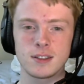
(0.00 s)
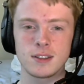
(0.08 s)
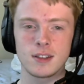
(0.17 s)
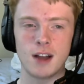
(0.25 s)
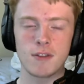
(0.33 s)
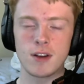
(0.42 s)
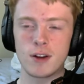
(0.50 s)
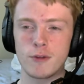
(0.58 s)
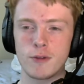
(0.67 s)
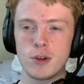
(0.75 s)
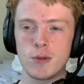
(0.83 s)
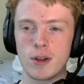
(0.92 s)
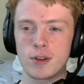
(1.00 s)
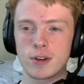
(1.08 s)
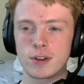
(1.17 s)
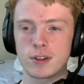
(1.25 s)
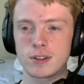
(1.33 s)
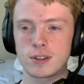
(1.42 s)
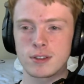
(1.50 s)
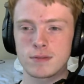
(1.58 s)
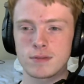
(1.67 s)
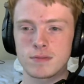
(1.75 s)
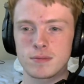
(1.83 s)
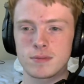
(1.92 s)
I've got a few other
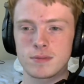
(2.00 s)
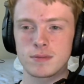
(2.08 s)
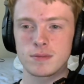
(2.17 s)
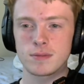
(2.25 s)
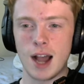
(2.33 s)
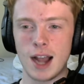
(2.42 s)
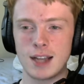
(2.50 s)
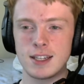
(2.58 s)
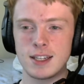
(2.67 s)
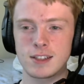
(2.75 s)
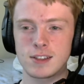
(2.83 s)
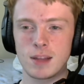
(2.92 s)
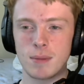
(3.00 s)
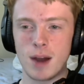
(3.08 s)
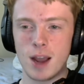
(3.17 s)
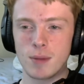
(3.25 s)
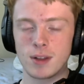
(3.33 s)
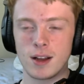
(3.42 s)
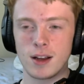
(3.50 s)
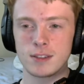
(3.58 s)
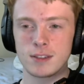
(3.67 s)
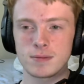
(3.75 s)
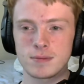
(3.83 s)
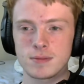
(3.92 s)
ideas in the
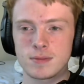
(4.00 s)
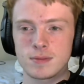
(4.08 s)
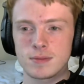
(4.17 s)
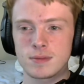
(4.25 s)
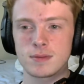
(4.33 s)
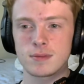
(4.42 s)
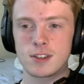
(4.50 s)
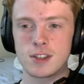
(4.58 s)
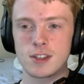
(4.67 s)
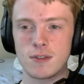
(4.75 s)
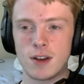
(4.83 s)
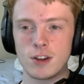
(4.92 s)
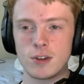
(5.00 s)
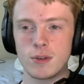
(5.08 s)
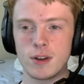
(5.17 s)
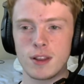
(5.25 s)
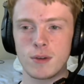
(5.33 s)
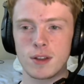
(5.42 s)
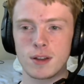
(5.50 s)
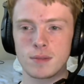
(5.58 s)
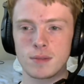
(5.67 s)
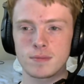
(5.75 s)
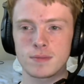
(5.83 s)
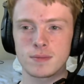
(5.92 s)
pipeline. See if I can do anything with
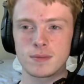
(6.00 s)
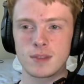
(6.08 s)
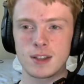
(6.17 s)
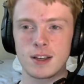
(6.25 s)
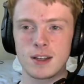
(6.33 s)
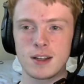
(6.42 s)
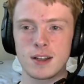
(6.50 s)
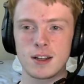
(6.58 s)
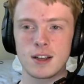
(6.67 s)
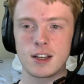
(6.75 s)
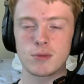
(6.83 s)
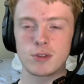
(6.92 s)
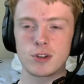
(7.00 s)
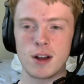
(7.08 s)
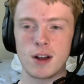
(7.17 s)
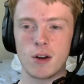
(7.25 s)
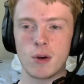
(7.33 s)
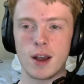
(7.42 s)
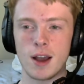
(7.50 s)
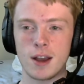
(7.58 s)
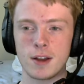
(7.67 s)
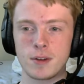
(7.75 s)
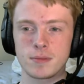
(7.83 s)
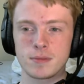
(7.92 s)
them. This one turned out
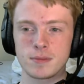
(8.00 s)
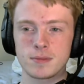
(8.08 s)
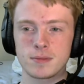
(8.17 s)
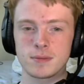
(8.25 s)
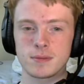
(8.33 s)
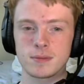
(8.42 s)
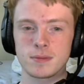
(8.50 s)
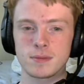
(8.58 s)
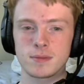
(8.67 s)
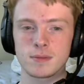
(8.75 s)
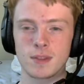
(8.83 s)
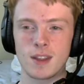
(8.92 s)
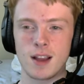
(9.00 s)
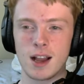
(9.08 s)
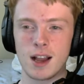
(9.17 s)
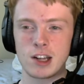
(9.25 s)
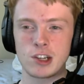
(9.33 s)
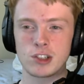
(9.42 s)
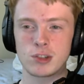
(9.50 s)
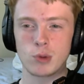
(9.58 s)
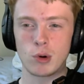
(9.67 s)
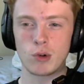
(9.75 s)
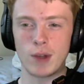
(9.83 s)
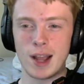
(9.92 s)
okay. I kind of just sort
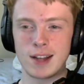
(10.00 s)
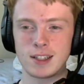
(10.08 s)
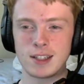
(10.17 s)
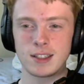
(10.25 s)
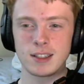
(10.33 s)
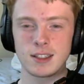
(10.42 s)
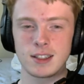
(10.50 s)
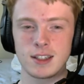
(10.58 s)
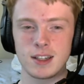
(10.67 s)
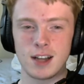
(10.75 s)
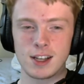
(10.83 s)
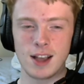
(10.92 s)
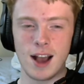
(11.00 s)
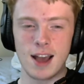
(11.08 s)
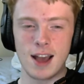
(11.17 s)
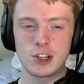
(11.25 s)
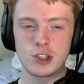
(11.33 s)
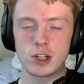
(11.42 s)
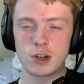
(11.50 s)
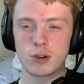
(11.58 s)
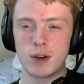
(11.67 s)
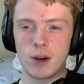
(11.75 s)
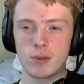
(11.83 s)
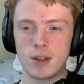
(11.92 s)
of ranted. I, I had a general
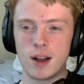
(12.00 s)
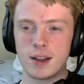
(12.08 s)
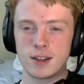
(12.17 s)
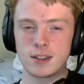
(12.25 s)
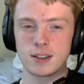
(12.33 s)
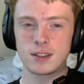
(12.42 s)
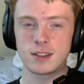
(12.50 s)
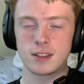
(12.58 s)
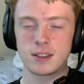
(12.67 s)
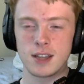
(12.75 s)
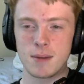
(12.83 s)
outline in my